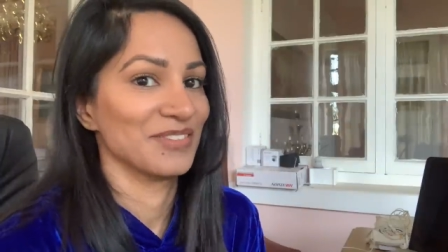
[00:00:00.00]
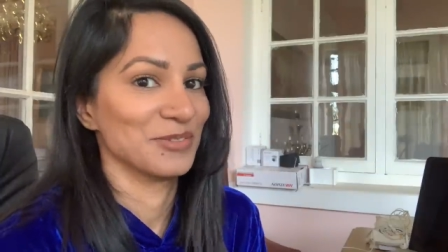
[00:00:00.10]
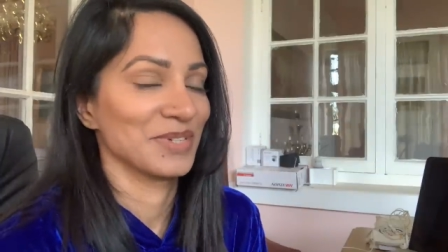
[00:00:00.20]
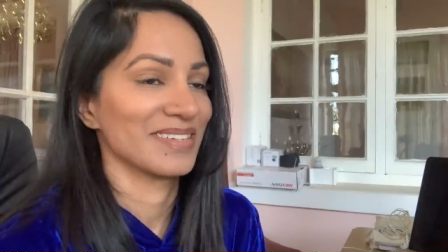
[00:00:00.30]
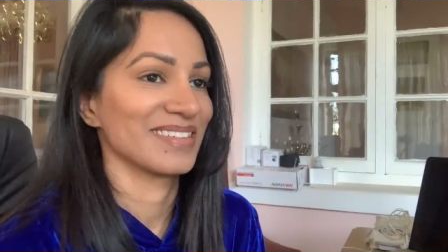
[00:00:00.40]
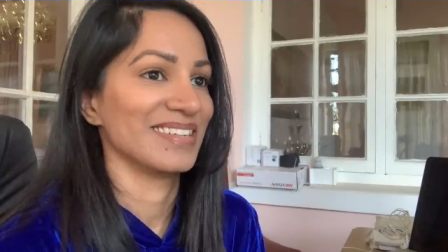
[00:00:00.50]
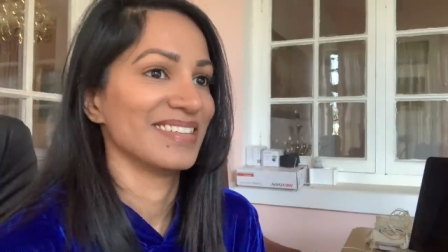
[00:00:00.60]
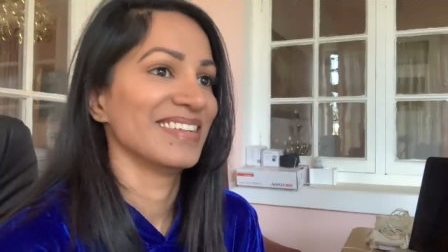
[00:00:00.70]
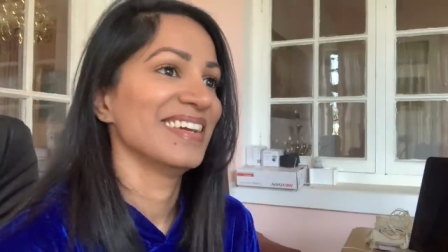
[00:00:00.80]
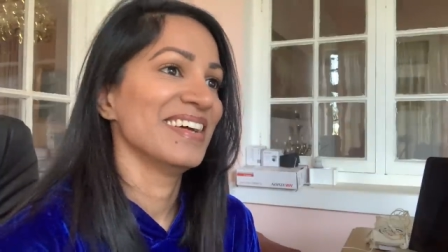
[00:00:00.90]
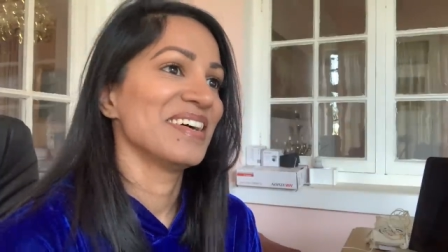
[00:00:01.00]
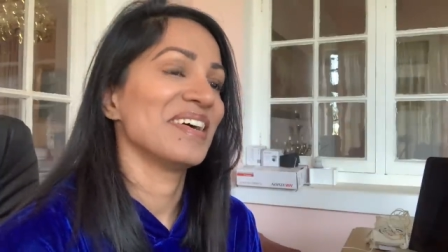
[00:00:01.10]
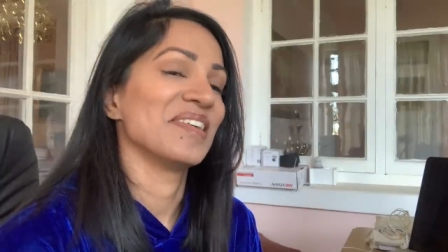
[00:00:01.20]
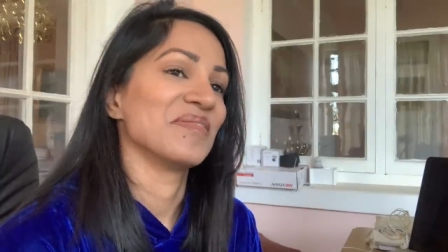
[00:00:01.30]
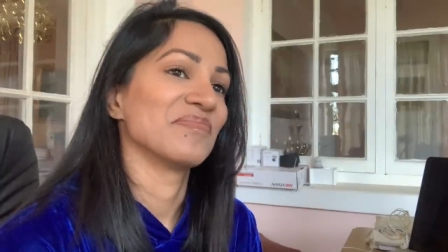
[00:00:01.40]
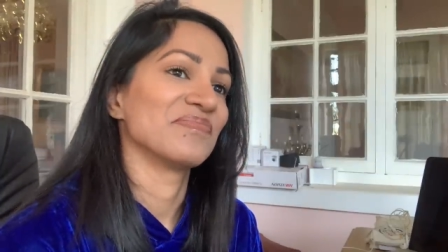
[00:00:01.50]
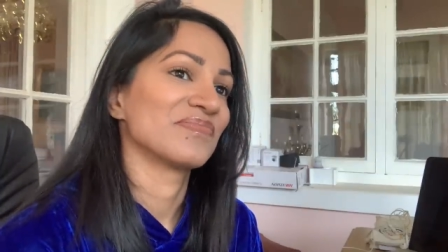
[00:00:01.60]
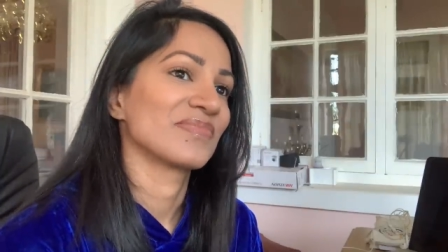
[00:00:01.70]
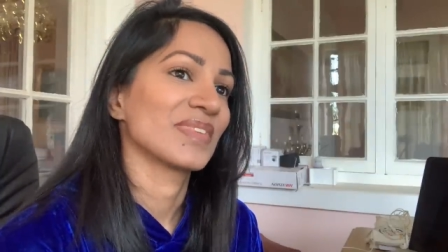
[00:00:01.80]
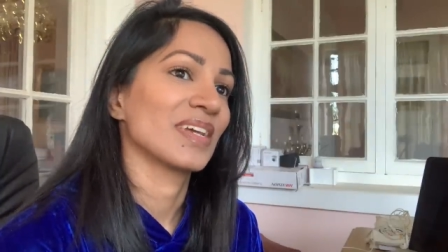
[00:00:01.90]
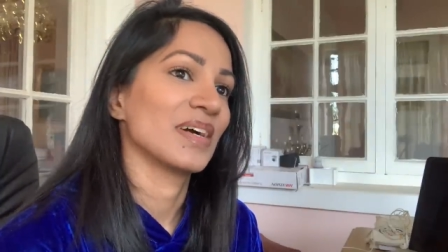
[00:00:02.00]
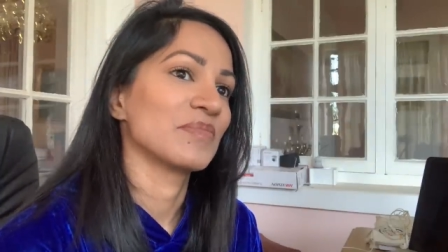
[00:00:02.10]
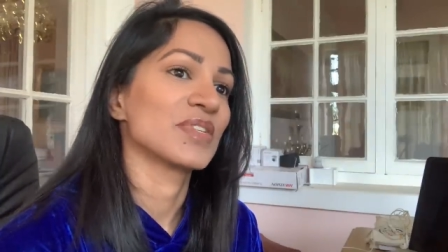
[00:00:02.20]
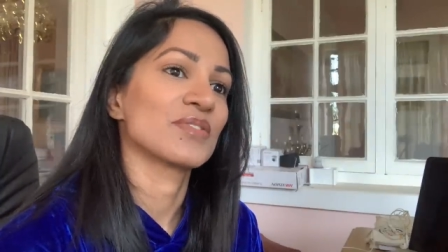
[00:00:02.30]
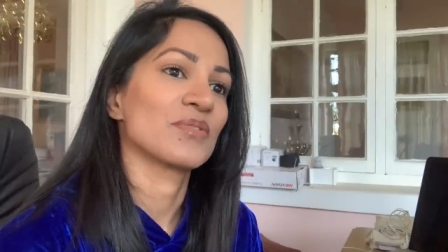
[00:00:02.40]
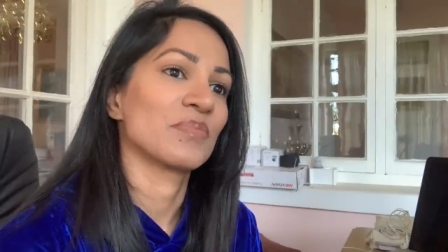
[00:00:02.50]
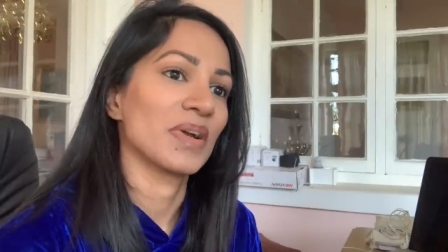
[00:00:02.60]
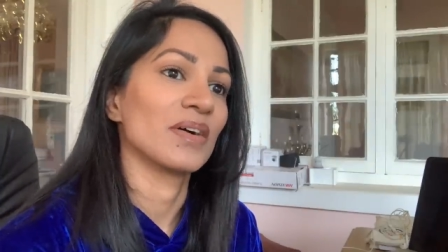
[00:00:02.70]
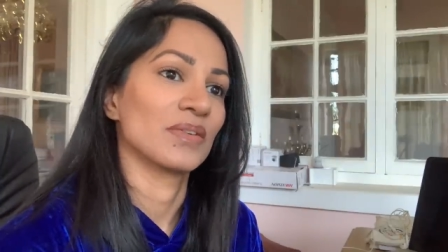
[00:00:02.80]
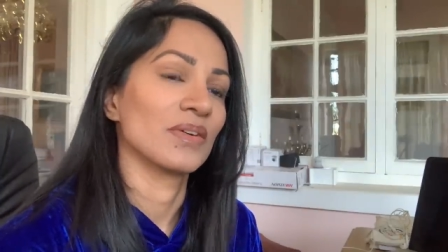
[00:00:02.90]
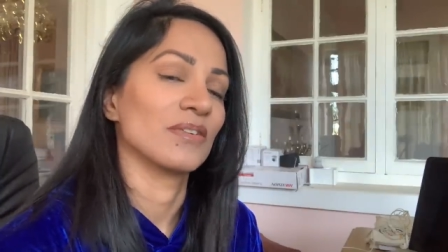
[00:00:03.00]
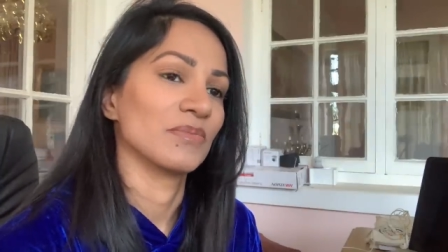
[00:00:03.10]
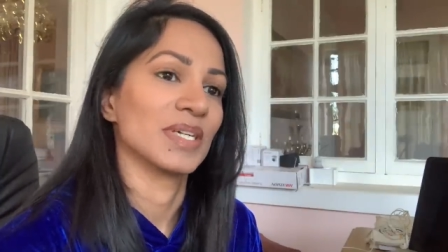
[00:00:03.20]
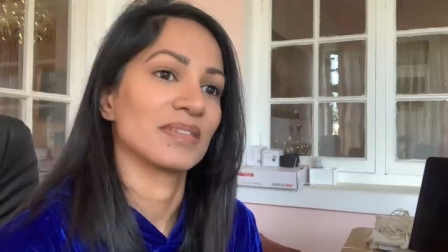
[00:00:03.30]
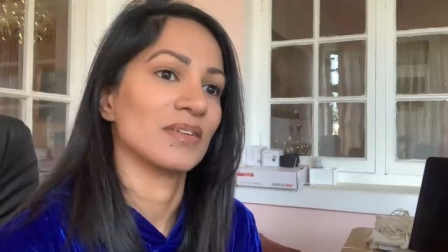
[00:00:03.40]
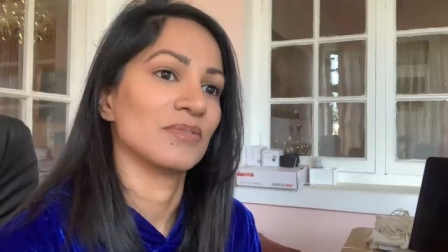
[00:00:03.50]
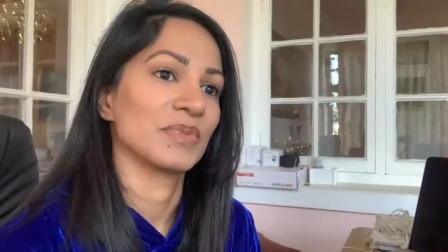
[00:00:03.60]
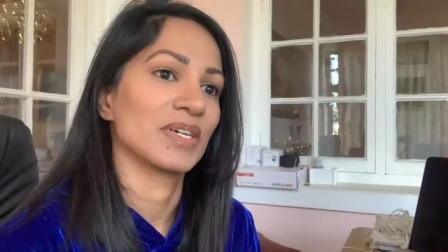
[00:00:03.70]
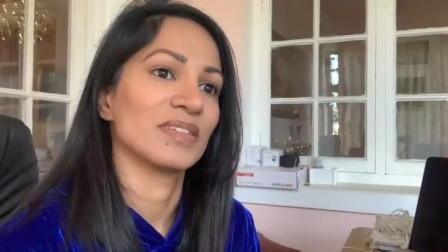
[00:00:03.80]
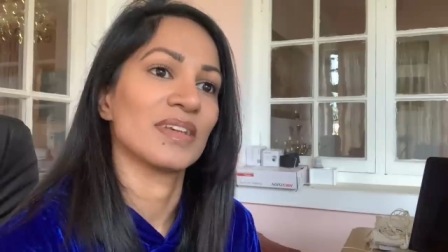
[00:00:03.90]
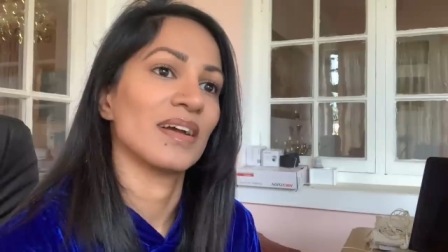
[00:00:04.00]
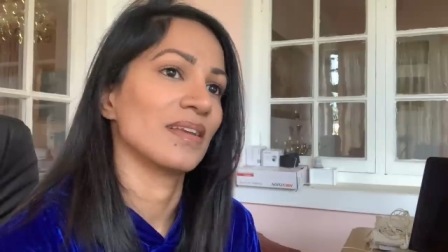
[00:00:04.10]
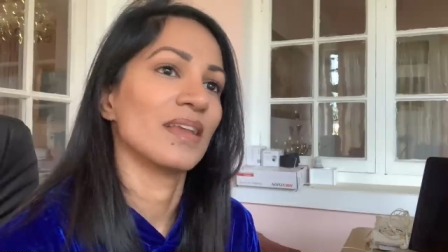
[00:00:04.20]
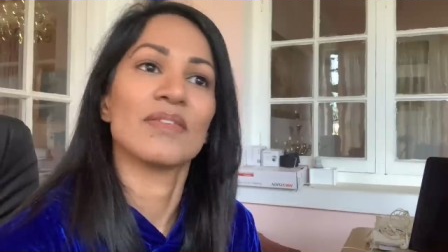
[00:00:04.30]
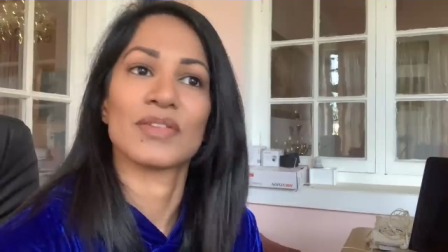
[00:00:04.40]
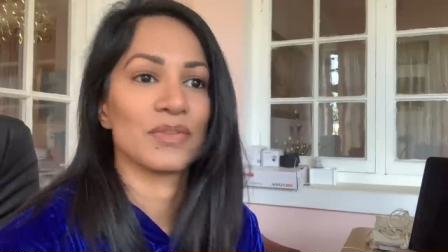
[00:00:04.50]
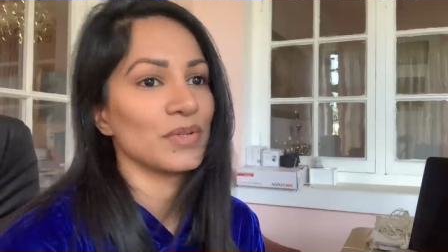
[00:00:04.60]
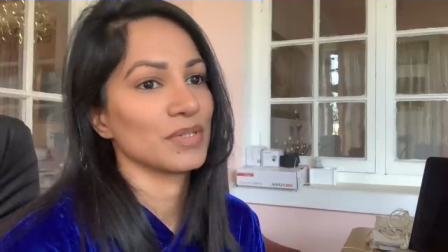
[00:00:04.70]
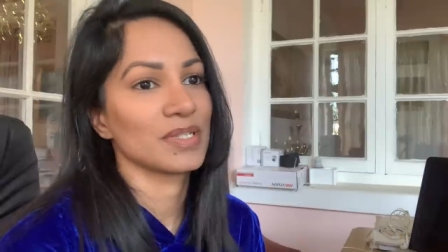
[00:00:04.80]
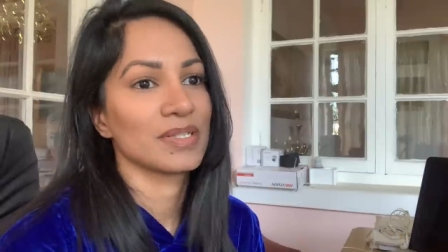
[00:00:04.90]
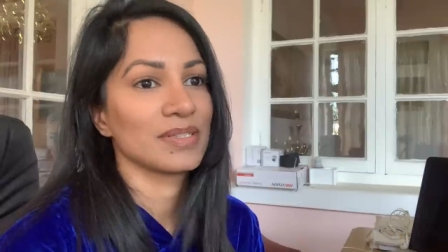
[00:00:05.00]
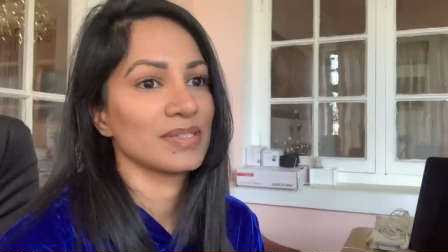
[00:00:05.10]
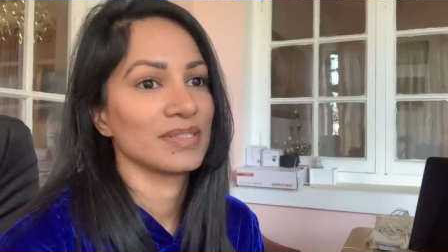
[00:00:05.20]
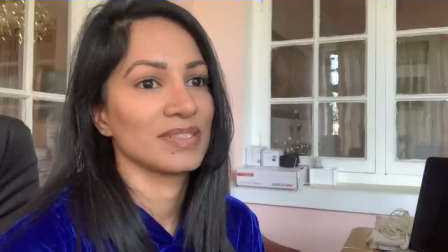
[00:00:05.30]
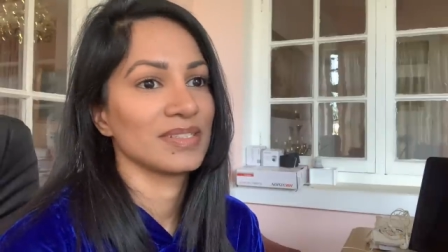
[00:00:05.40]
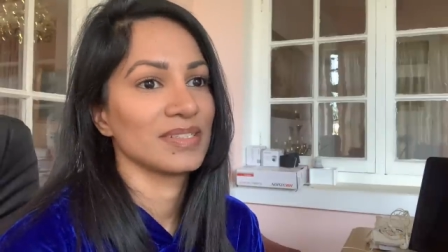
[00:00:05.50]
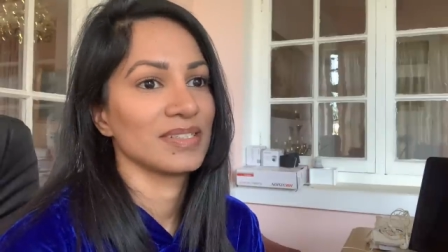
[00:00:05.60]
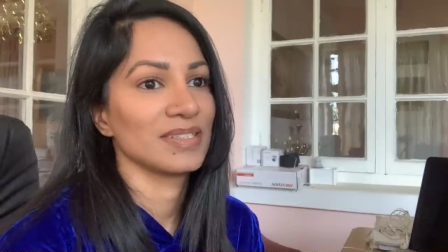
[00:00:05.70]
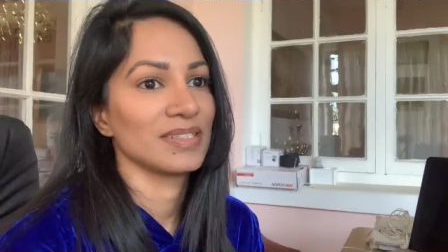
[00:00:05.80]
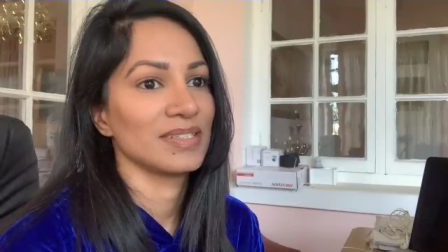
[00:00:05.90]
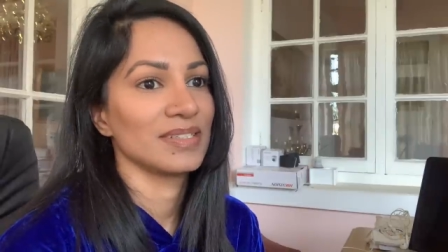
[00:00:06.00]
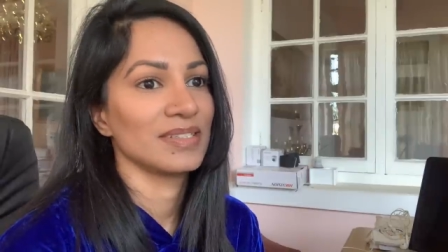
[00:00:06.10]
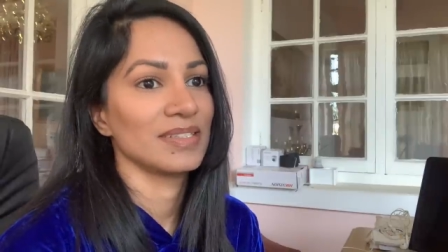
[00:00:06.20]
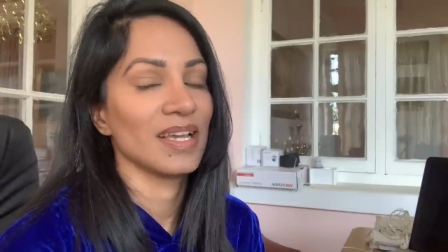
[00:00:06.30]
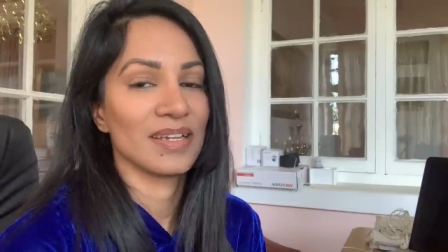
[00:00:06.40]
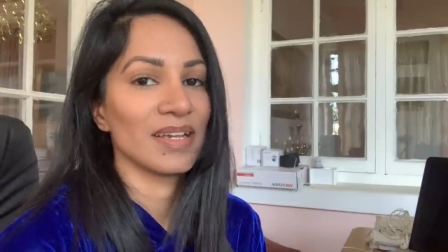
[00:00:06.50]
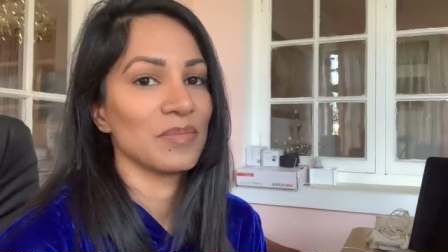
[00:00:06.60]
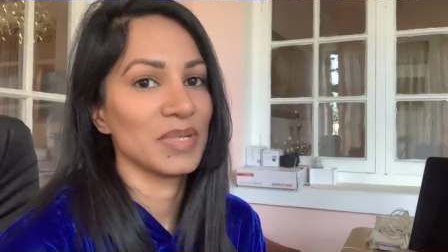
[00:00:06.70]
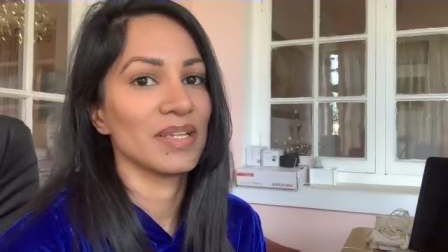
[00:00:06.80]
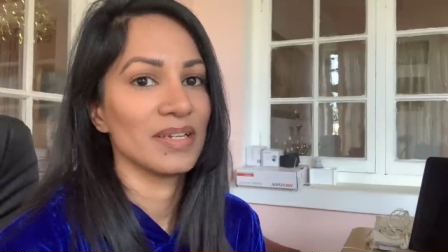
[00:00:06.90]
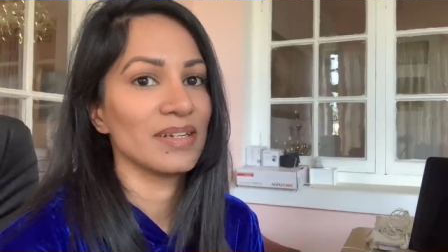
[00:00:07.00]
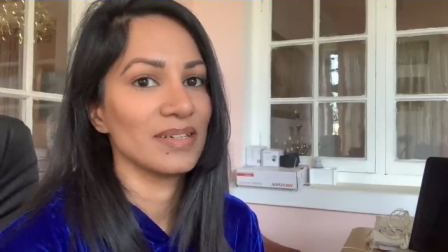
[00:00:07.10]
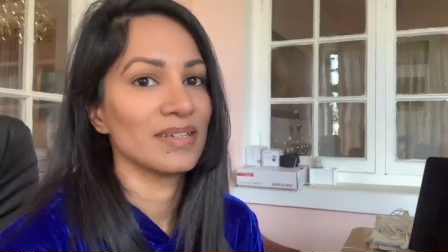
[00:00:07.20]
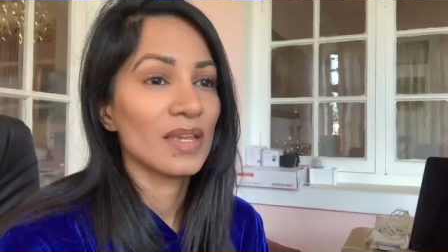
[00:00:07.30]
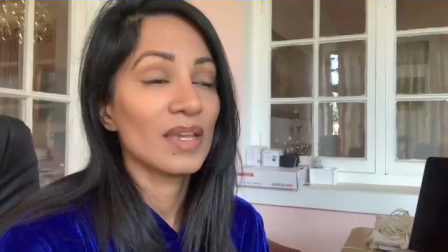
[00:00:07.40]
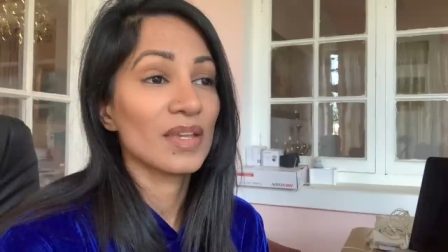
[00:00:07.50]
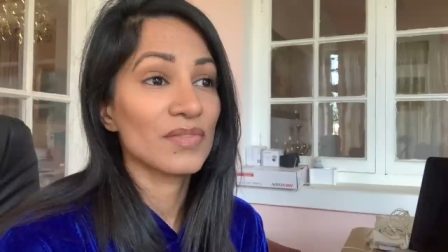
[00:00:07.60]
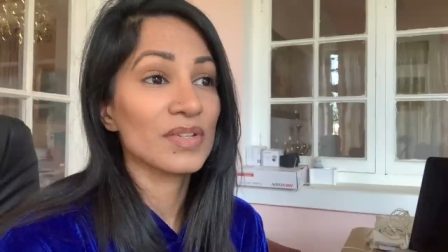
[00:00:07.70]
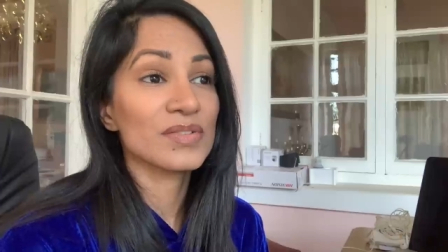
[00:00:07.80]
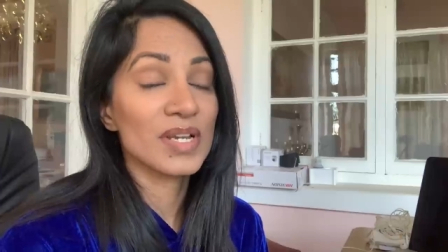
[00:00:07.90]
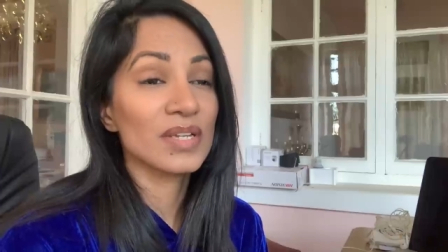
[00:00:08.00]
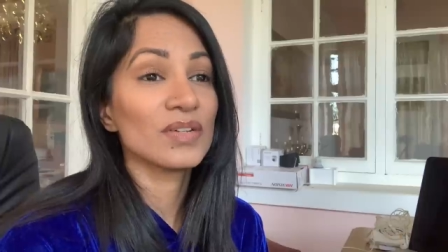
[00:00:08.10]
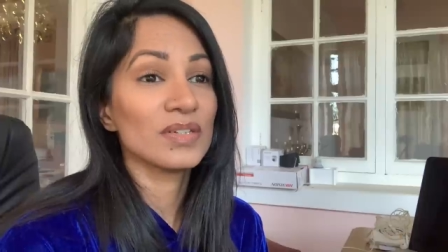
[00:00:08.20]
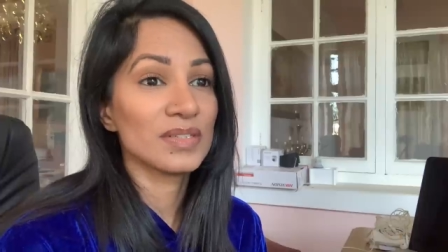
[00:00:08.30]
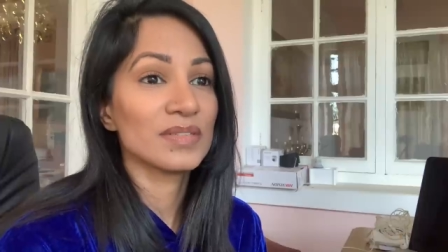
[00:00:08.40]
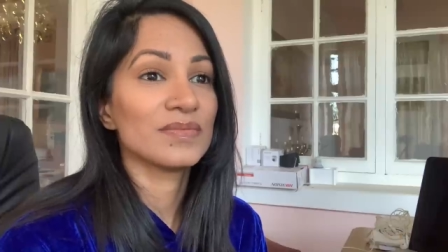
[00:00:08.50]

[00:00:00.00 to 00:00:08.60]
as you can tell. Um, I'm just so proud of myself because I never thought that I'd be here. It feels really good.